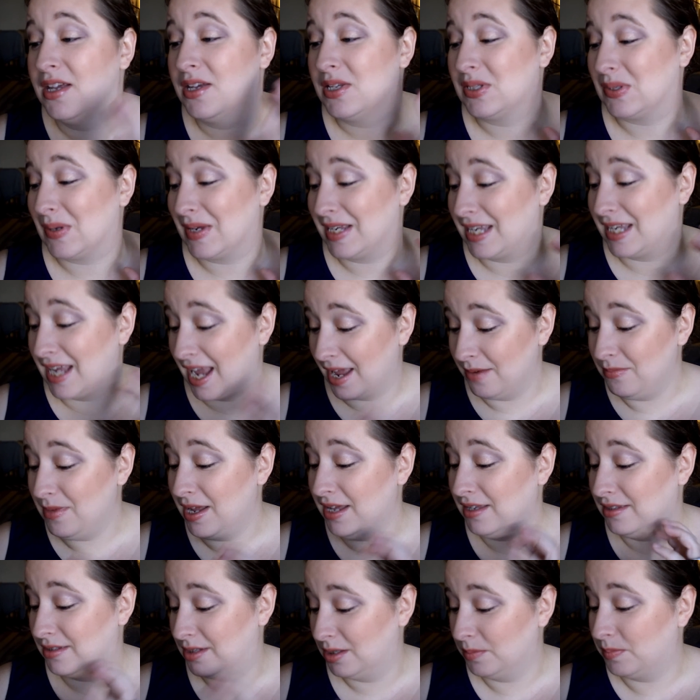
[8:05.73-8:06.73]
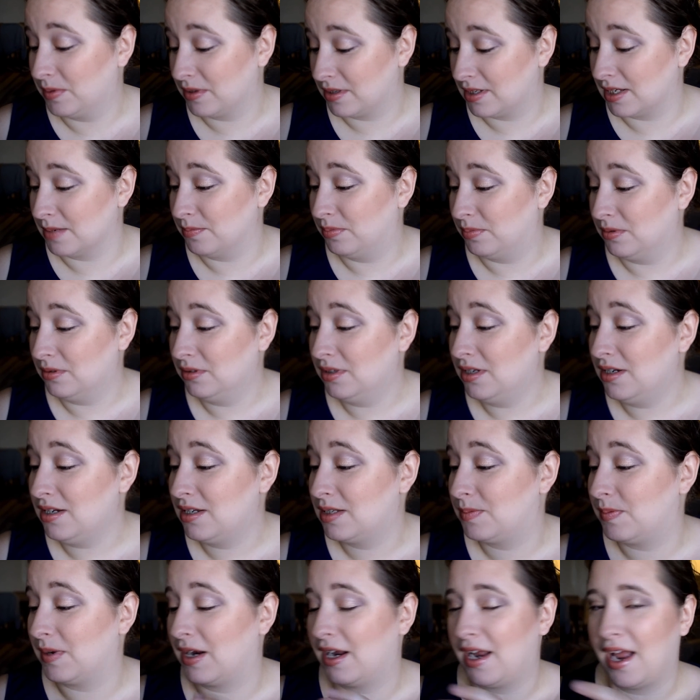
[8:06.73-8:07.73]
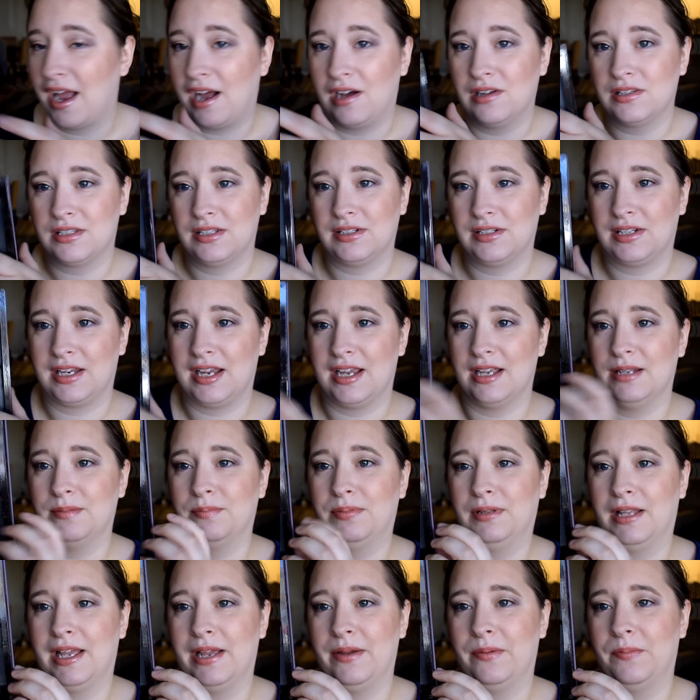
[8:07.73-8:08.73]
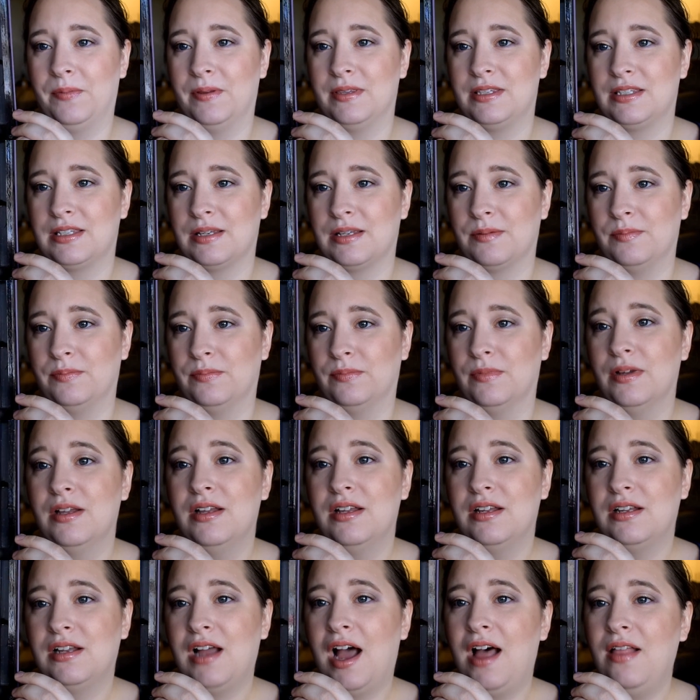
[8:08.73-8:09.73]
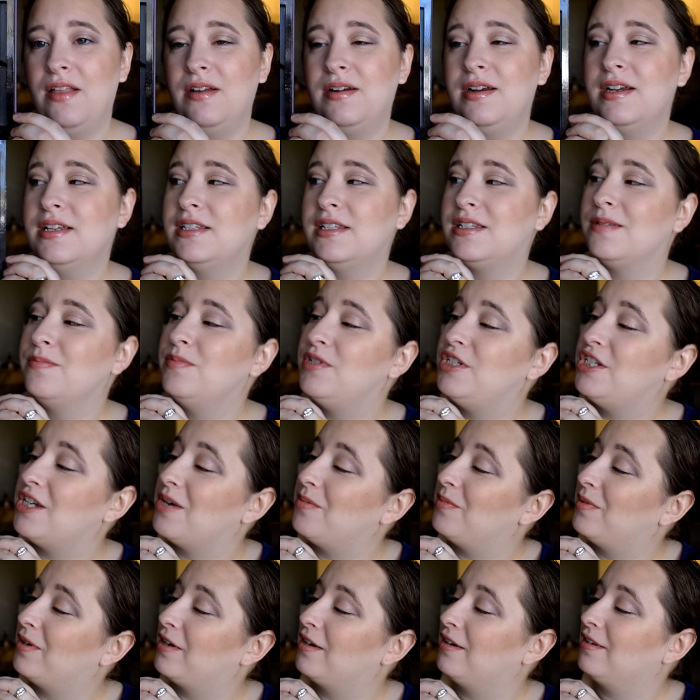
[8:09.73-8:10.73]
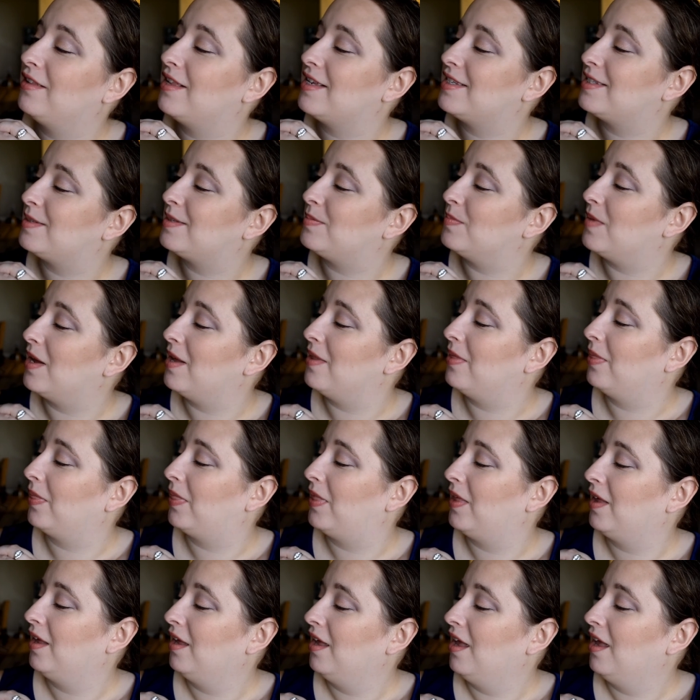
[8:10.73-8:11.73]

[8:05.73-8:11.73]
So I can make super simple looks, but I also can play with some color and some shimmer this month.